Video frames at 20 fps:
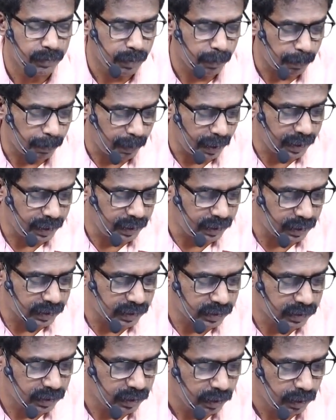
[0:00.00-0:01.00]

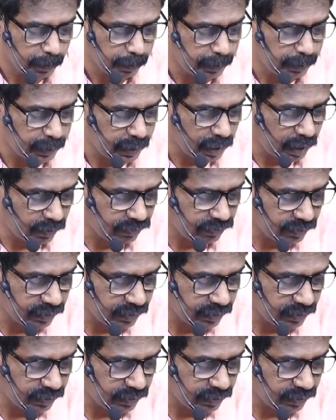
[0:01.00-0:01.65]
minus P of